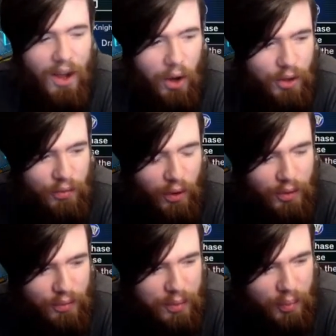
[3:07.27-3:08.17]
Out of all
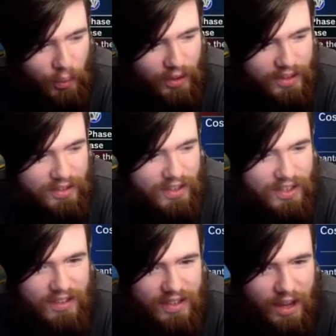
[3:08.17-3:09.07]
of the boards, this
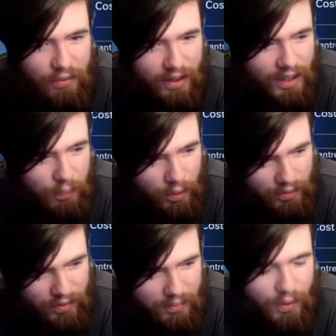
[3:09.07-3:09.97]
is definitely one
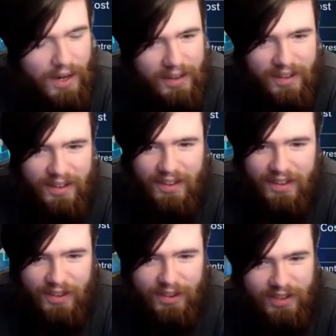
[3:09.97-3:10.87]
of them, right?
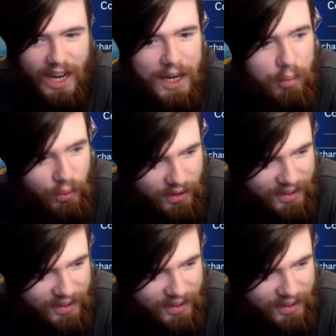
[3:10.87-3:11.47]
This is a board.